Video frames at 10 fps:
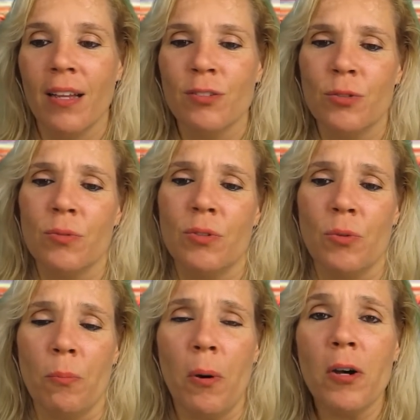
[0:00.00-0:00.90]
She was
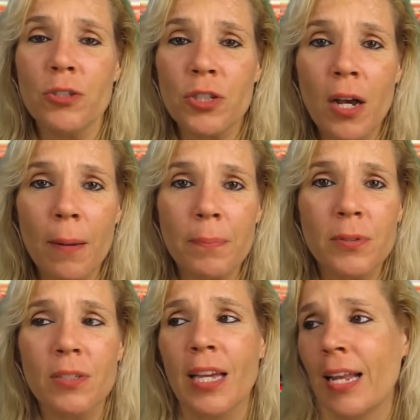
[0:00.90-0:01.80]
doing
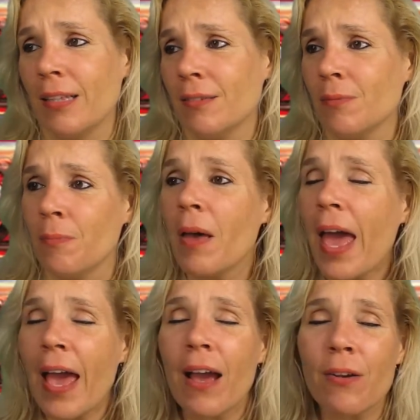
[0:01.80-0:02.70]
push-ups, getting some
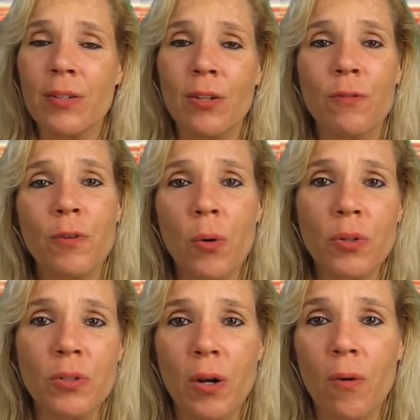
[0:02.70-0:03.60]
air in her
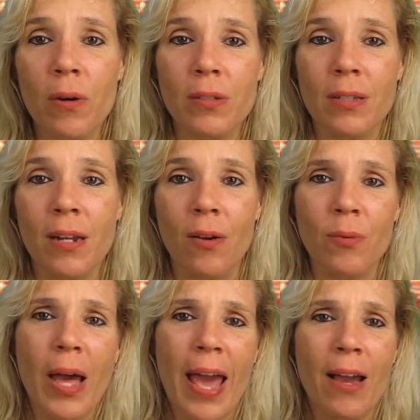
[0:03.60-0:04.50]
vocal cord, you
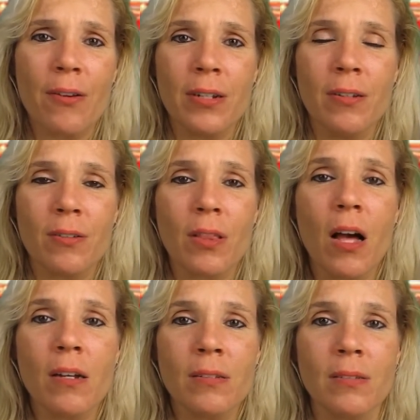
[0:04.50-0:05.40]
know, air in her
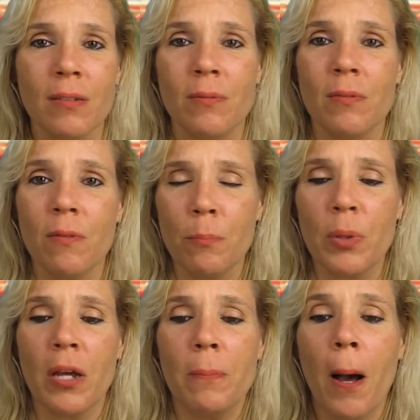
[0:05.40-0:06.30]
lungs and
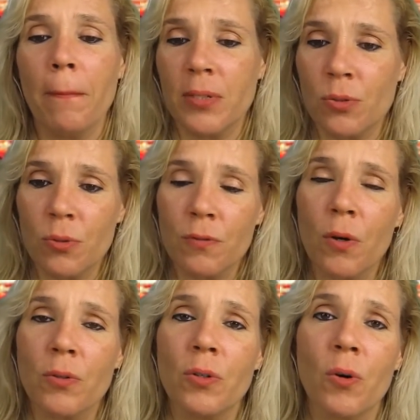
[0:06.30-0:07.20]
blood pumping to her
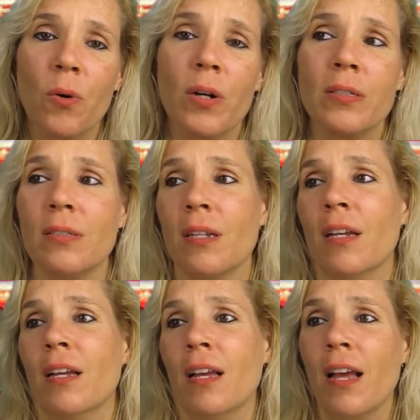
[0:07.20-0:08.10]
vocal cords.
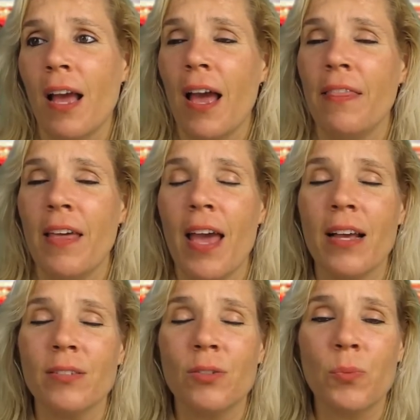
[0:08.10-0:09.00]
And they
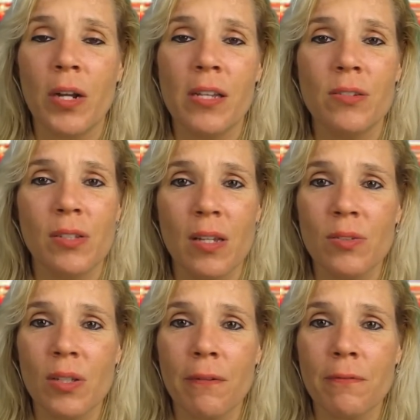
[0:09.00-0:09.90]
asked her, where do you see
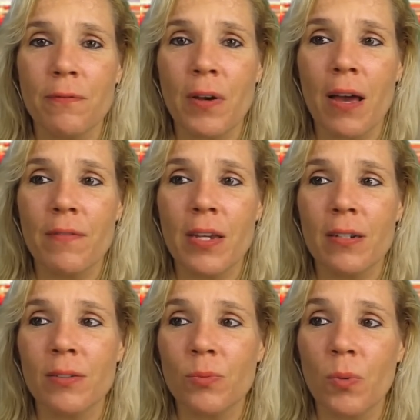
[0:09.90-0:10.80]
yourself in five
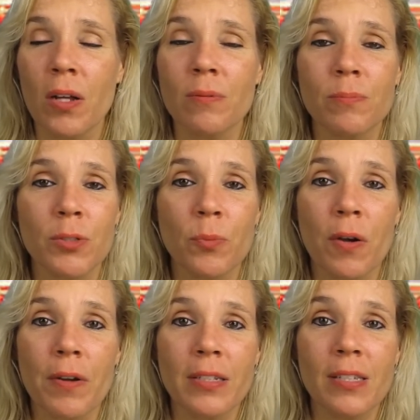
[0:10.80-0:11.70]
years? Well, she
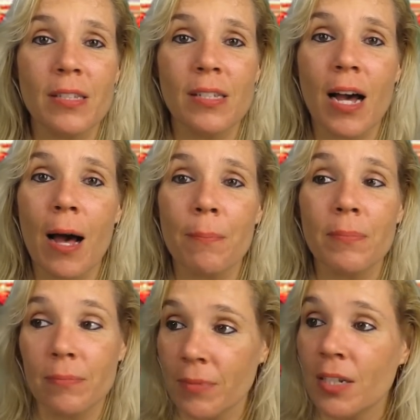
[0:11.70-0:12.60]
went right to the top.
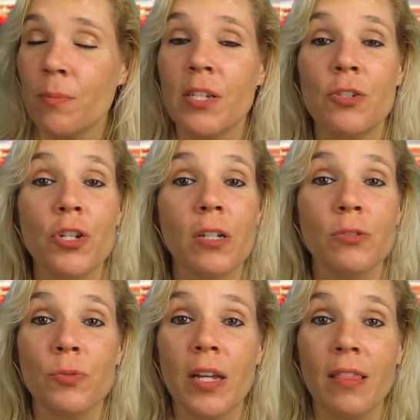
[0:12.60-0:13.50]
I'm going to be a
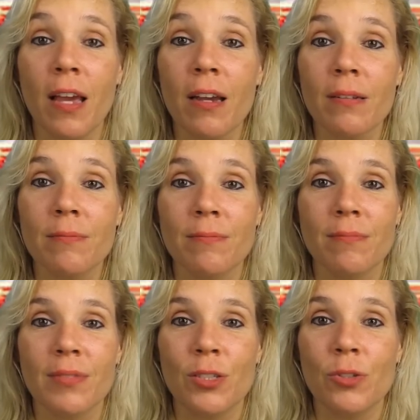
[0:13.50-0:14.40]
judge right there.
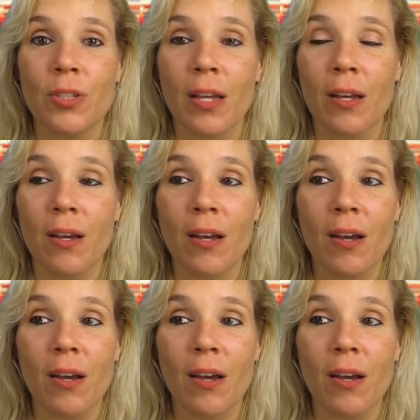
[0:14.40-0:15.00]
And she's like,